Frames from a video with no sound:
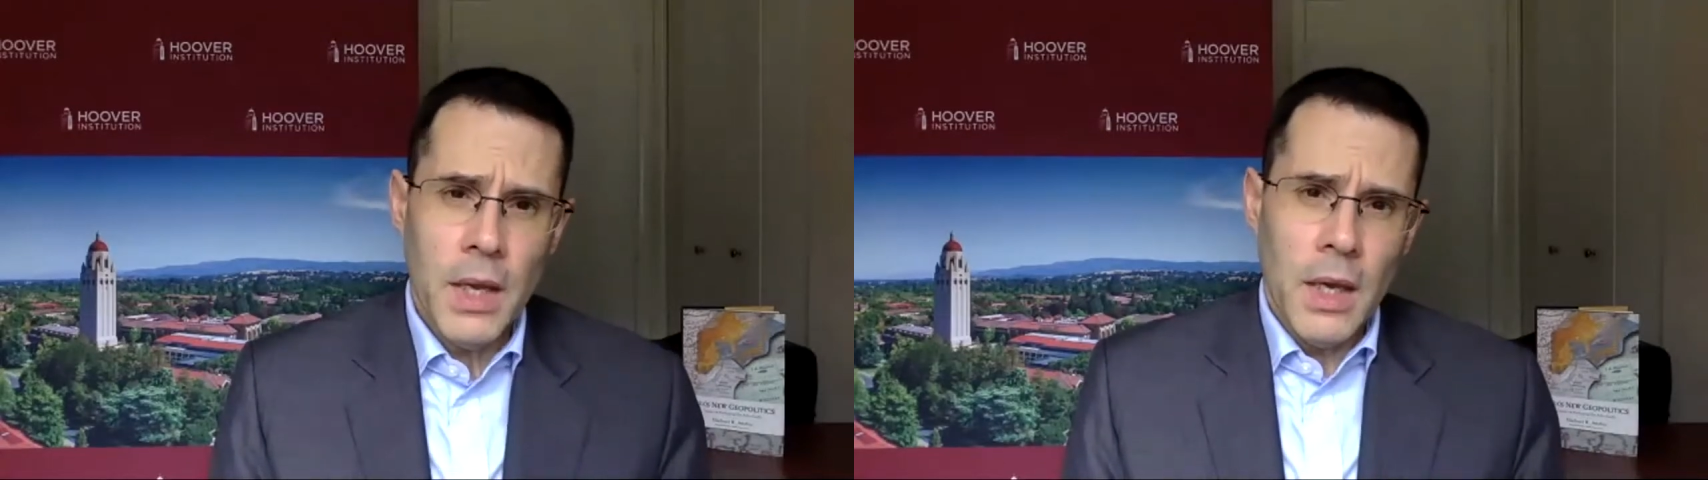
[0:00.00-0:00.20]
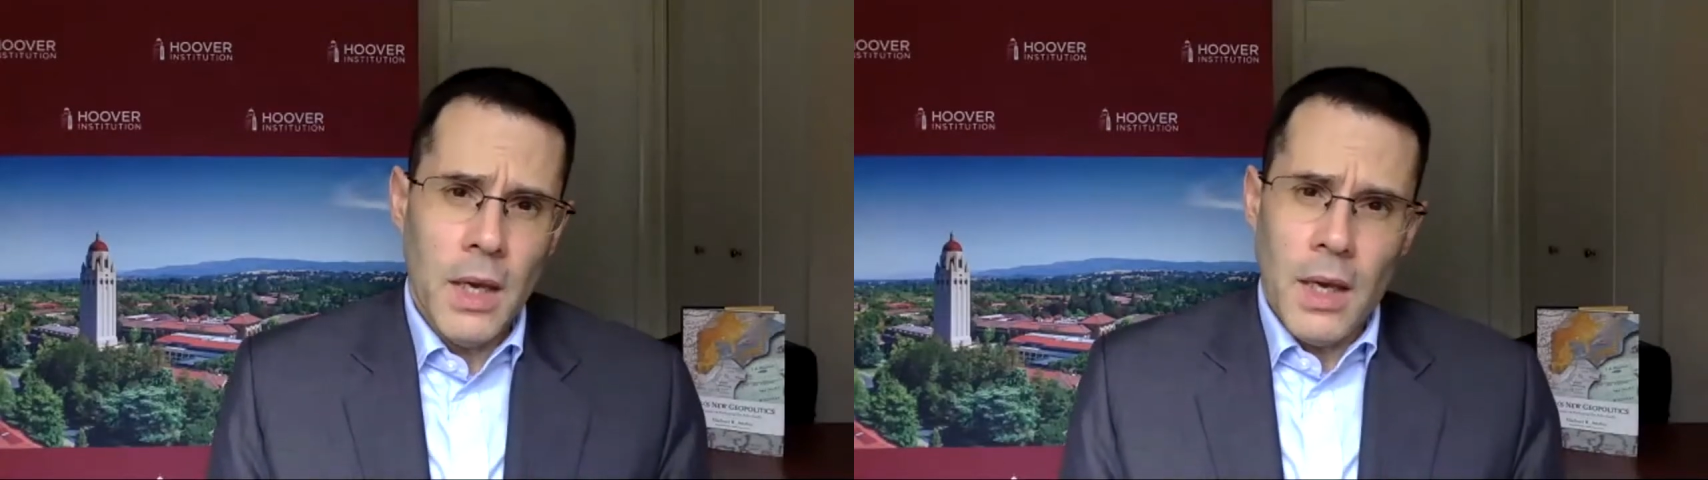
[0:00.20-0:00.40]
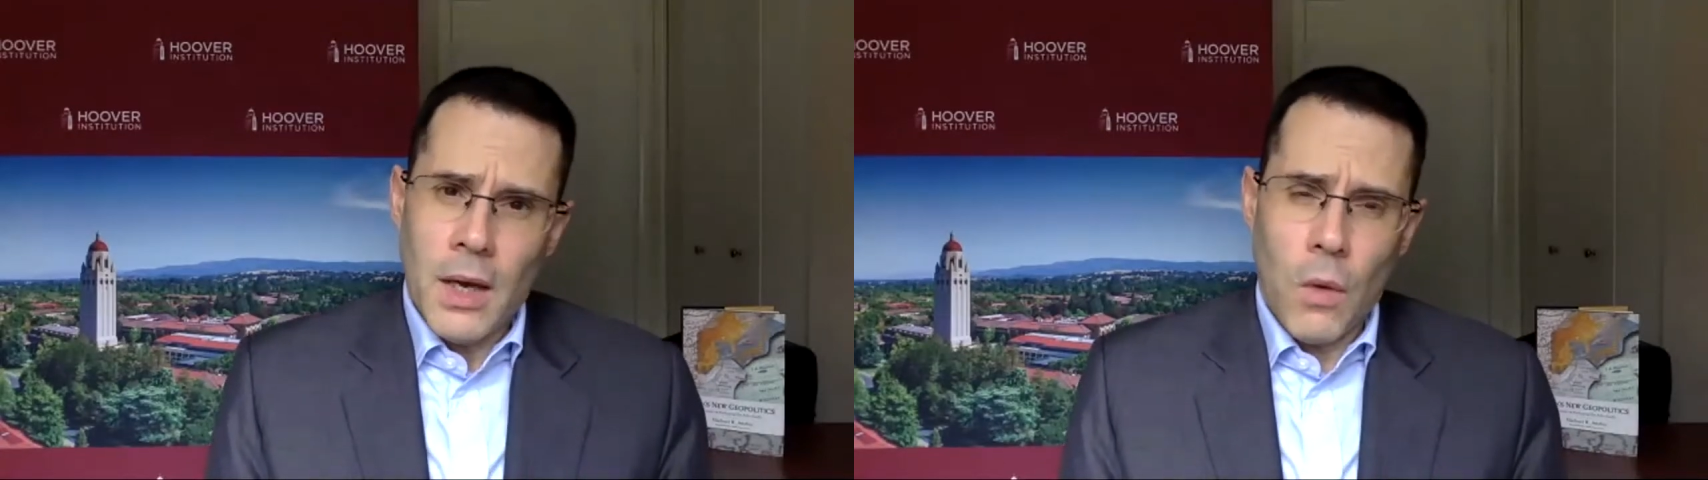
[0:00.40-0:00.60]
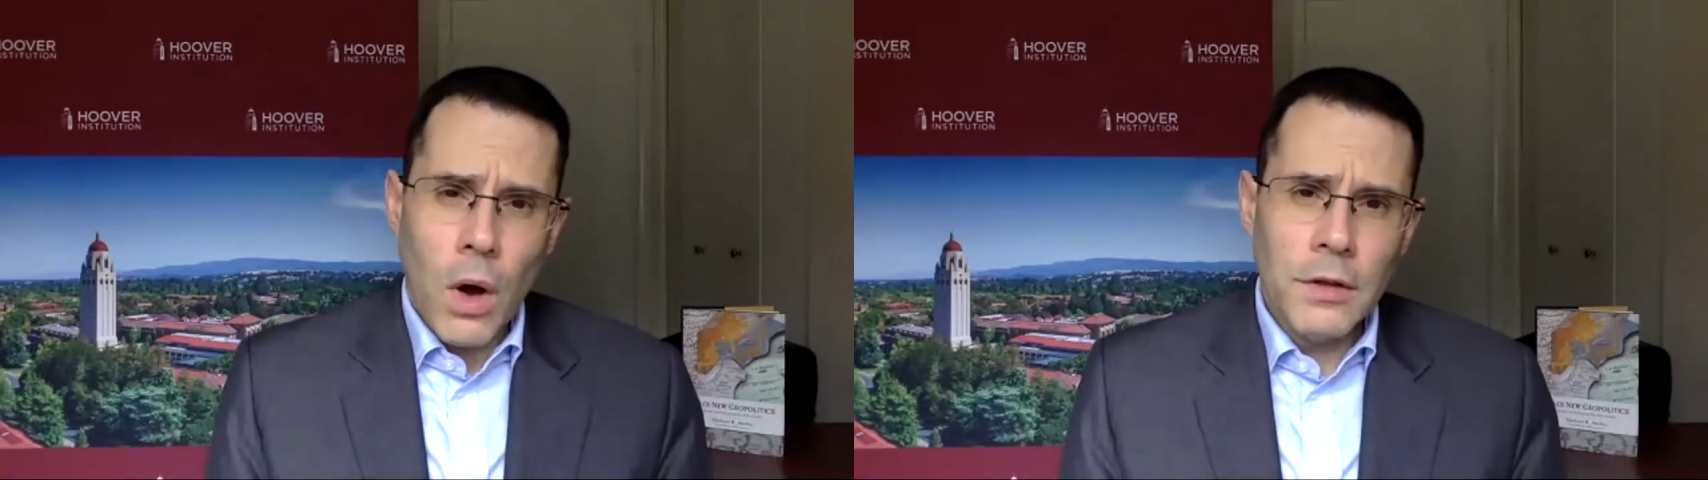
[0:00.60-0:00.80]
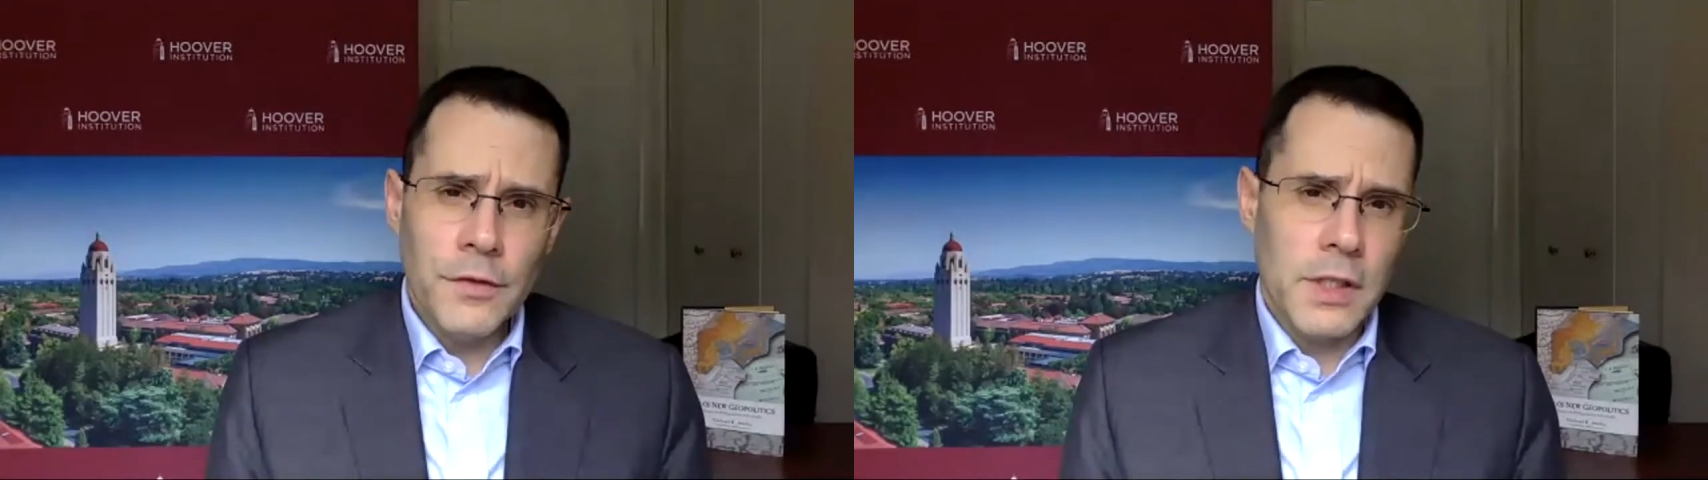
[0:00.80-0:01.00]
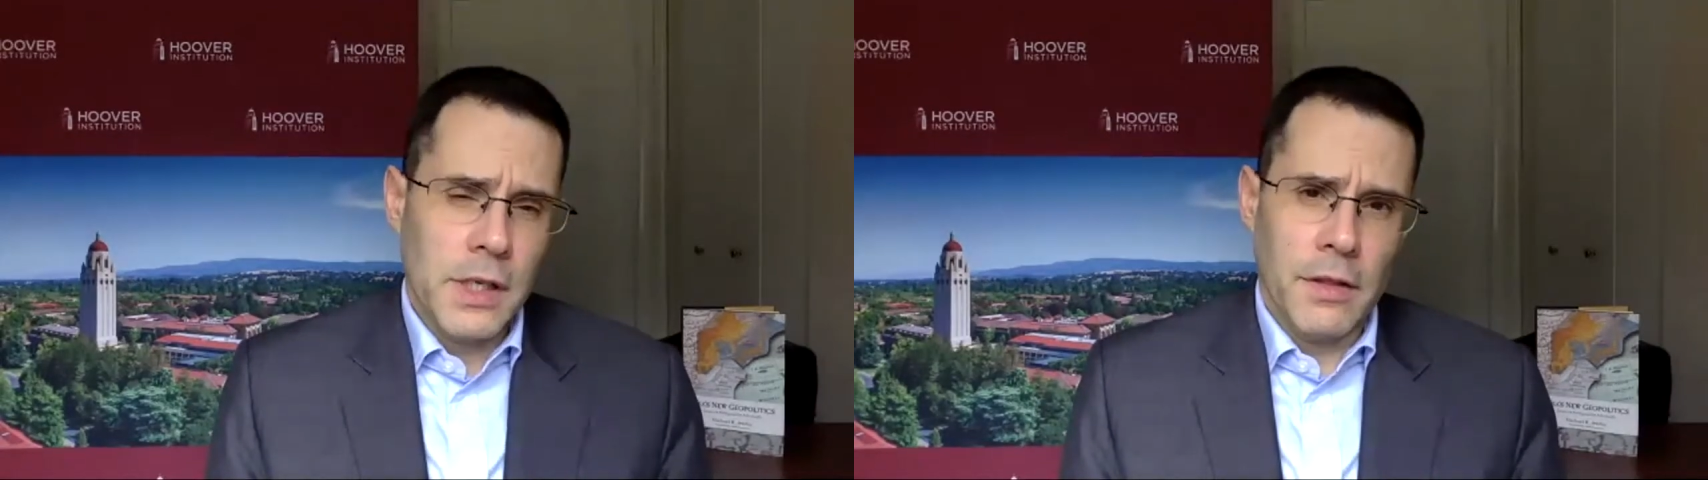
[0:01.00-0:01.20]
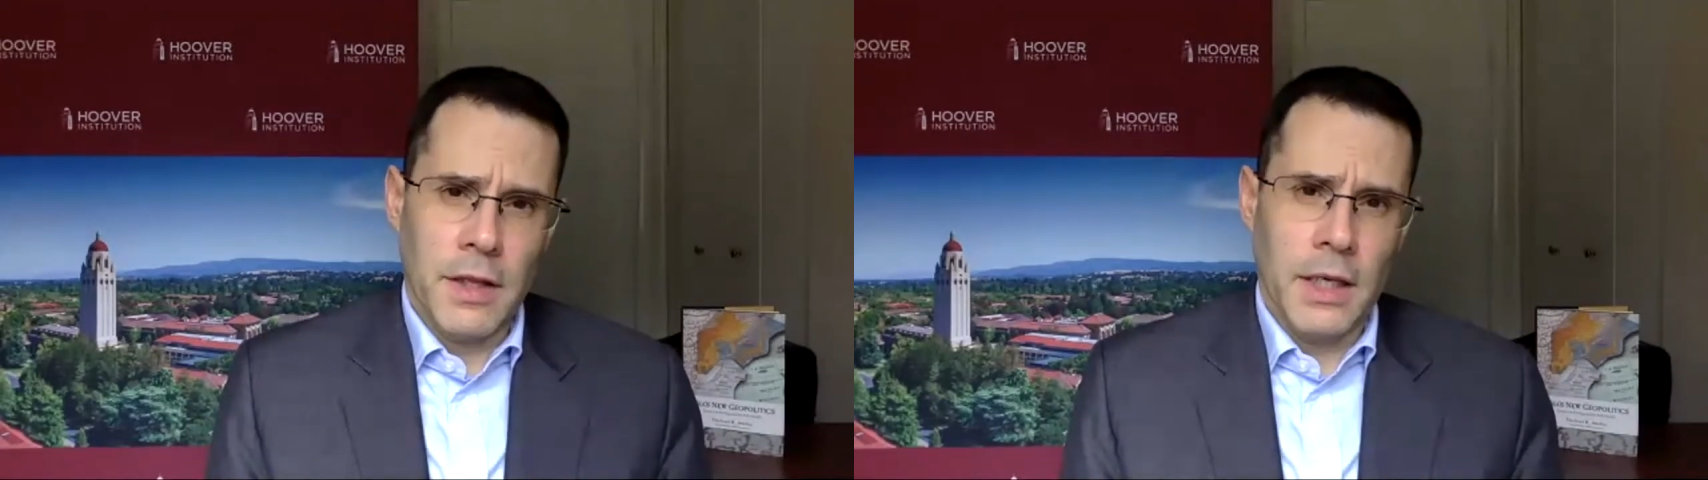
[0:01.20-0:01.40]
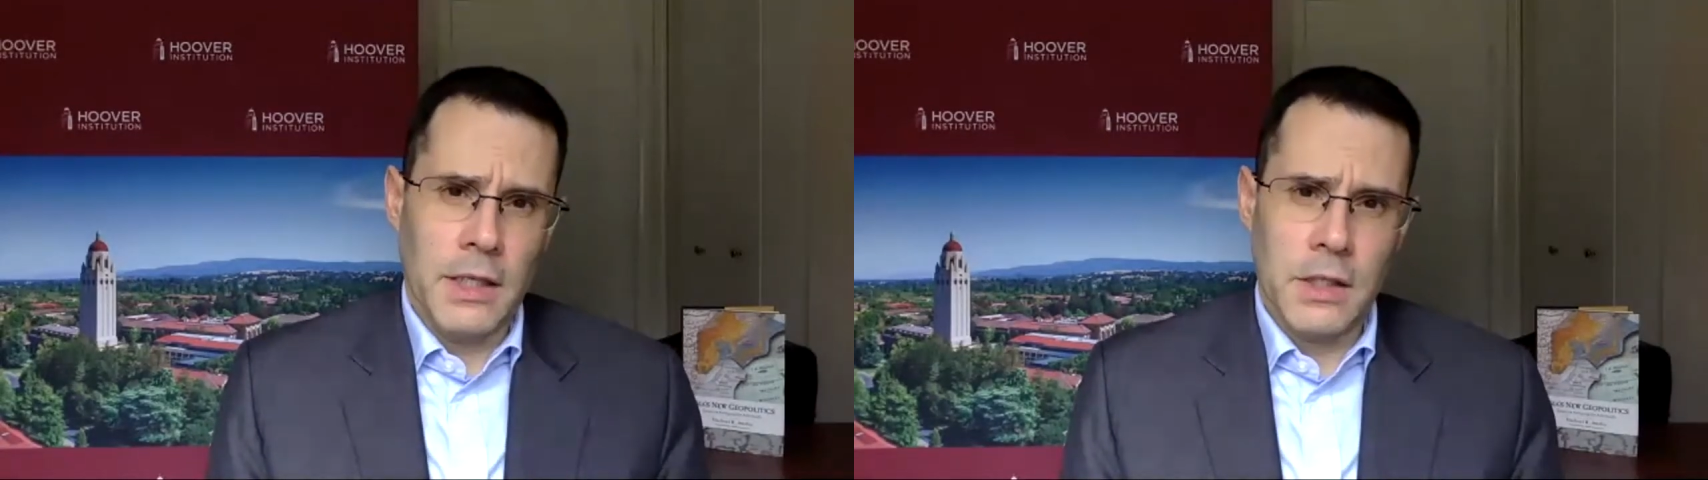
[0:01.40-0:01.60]
All of this, I think,
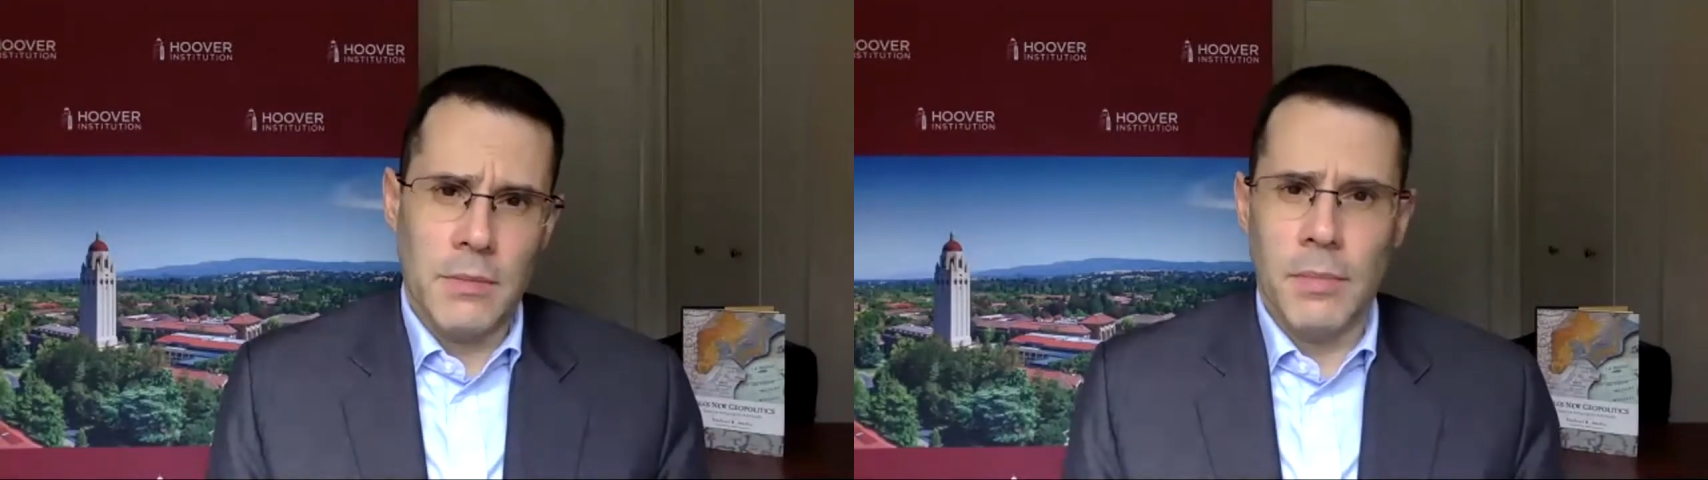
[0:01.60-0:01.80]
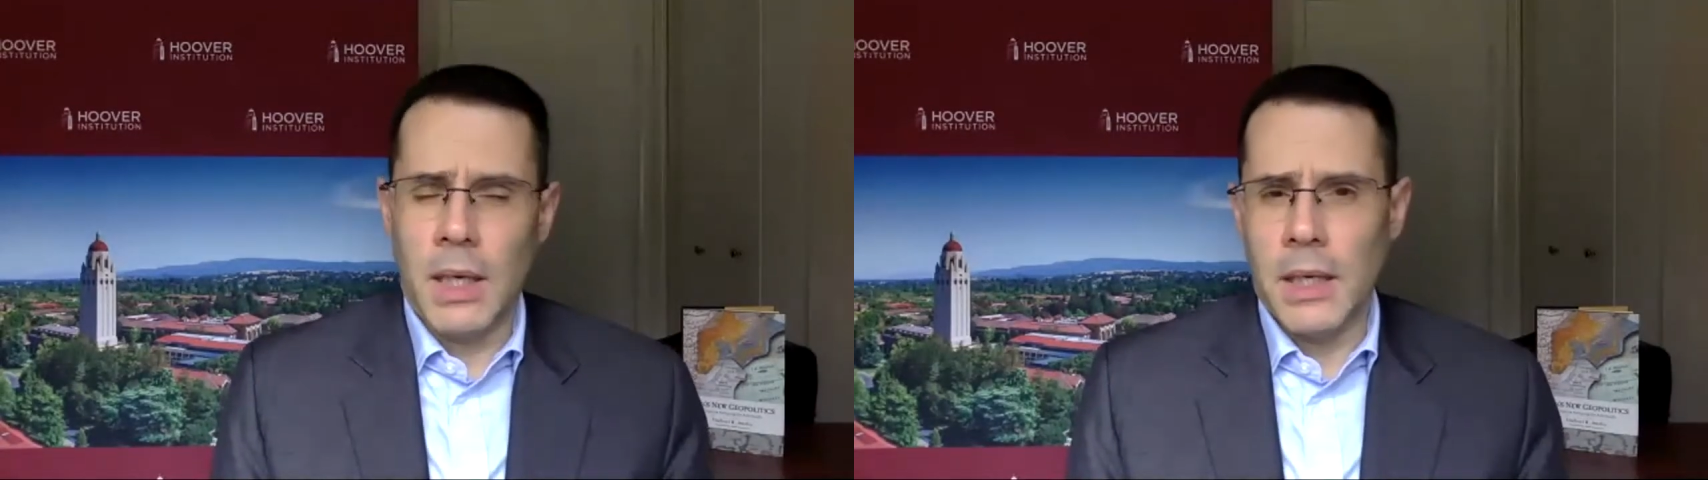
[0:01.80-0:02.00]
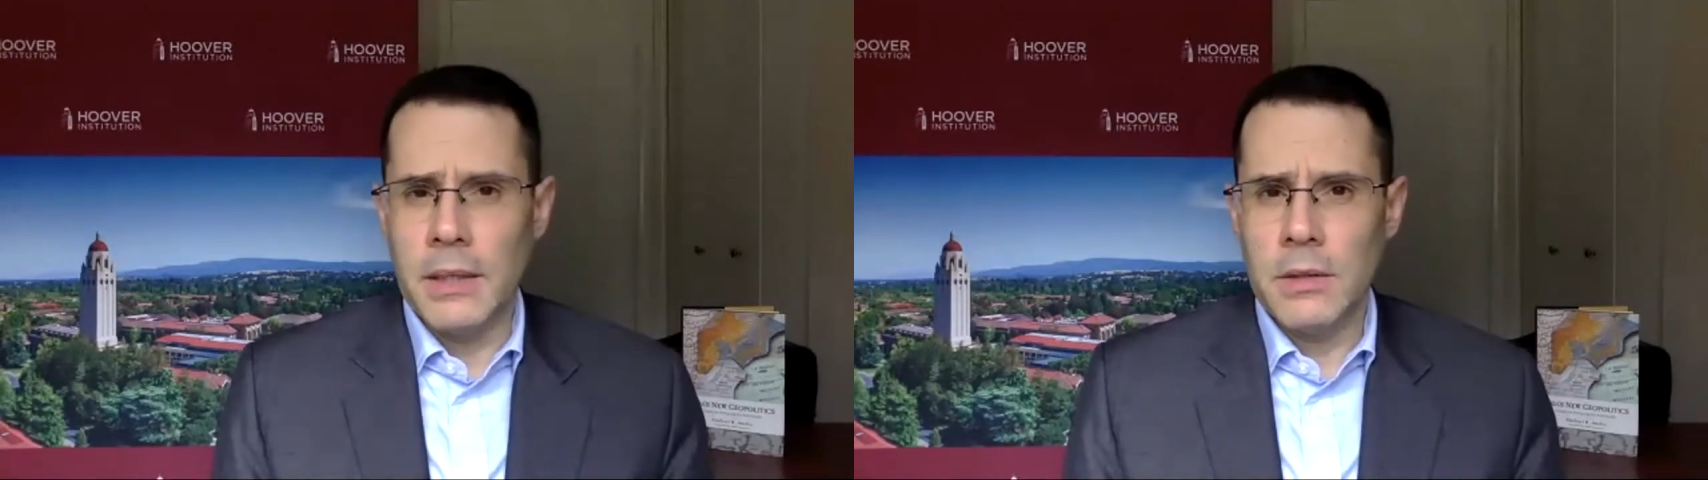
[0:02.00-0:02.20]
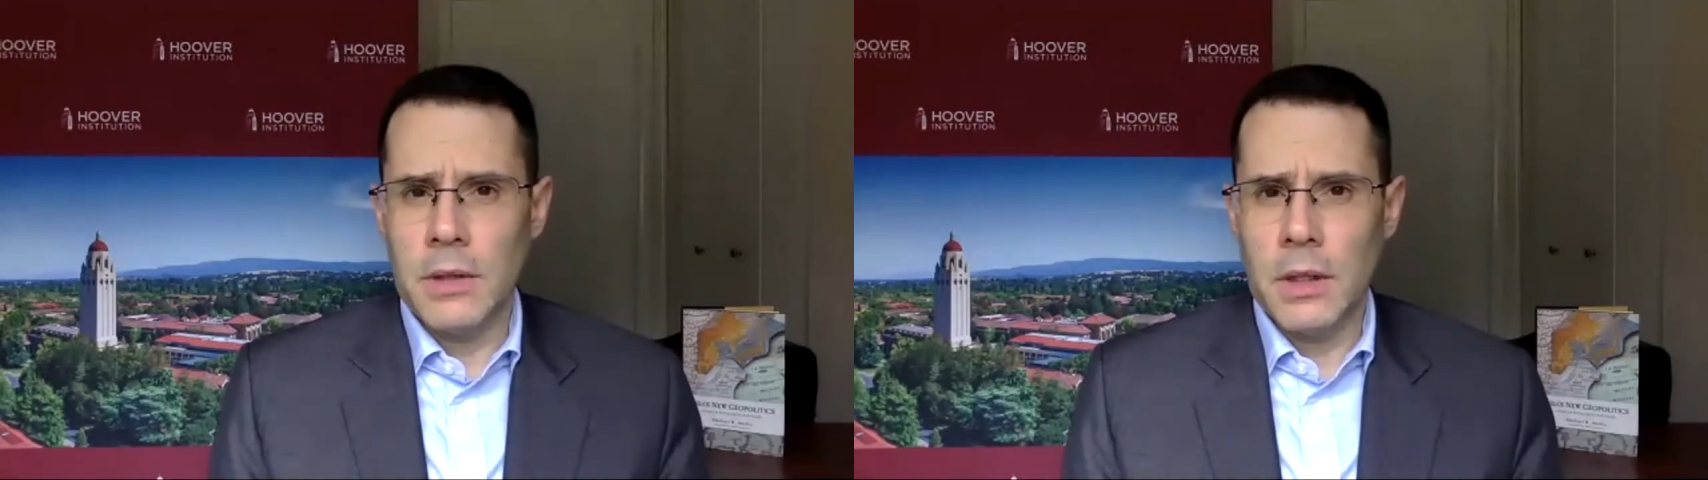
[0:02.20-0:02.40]
has combined